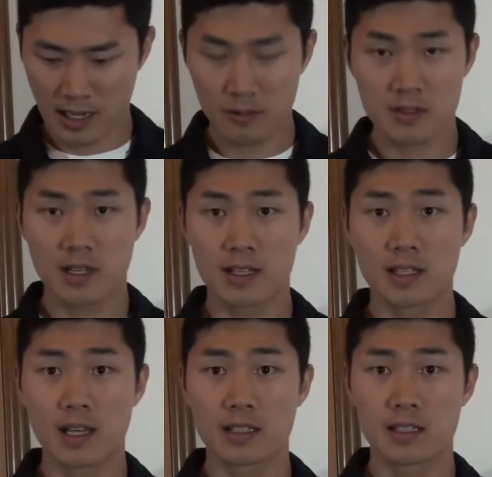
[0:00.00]
I was on
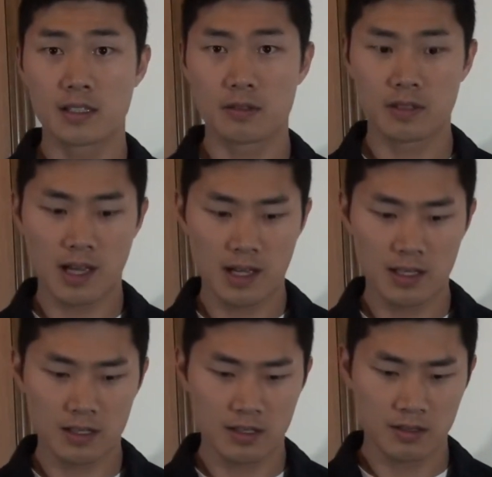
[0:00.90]

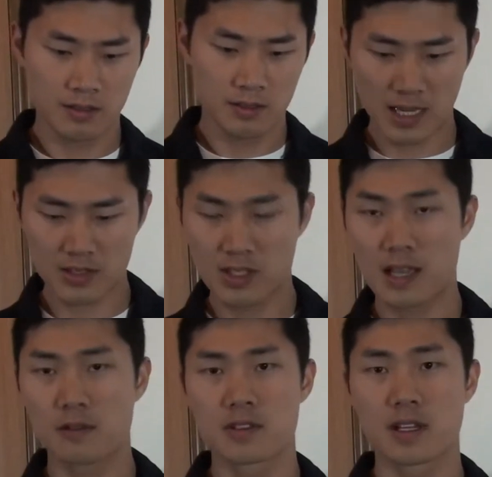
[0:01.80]
1909. Actually,
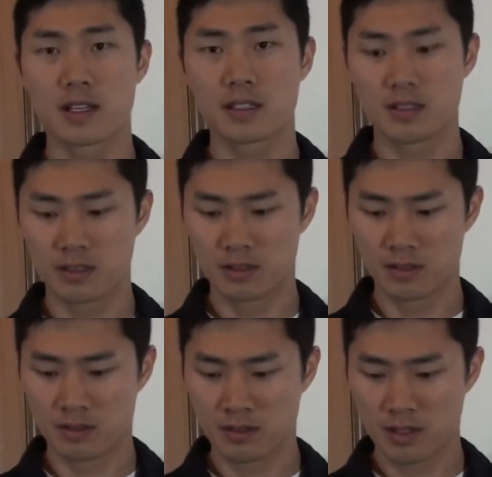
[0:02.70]
I was
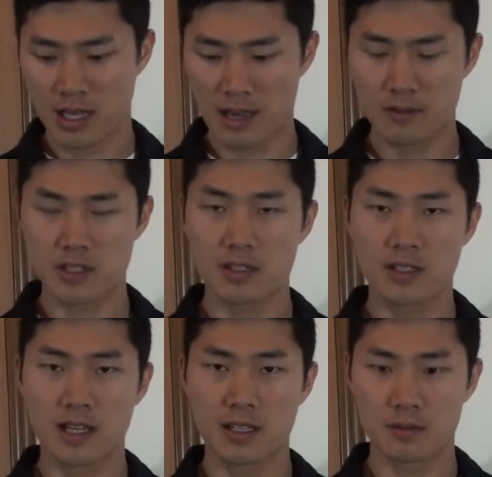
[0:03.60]

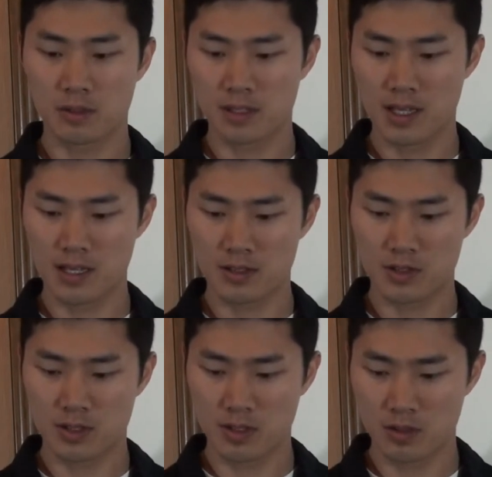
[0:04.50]
already on
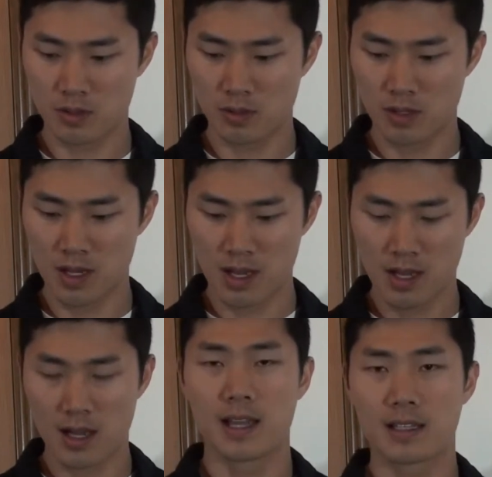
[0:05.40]
20H2,
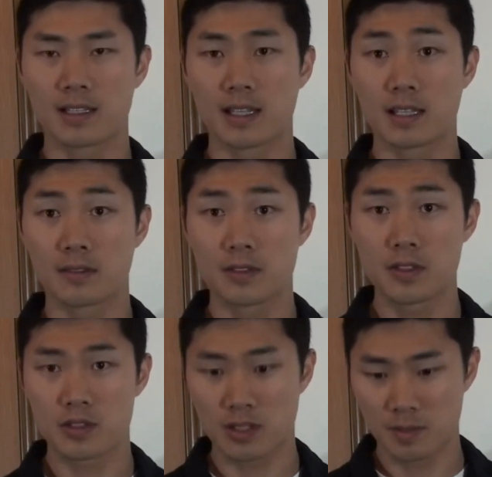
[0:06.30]
and then they had a
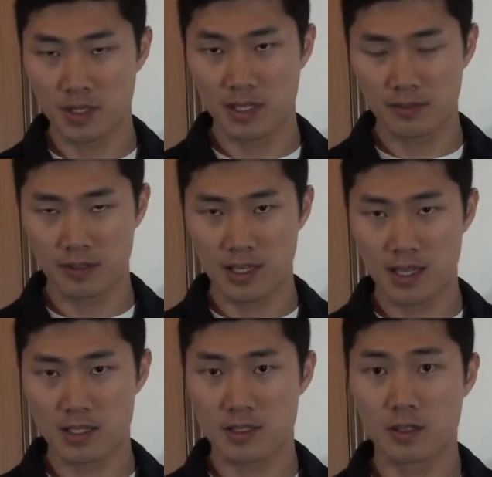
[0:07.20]
future update for that.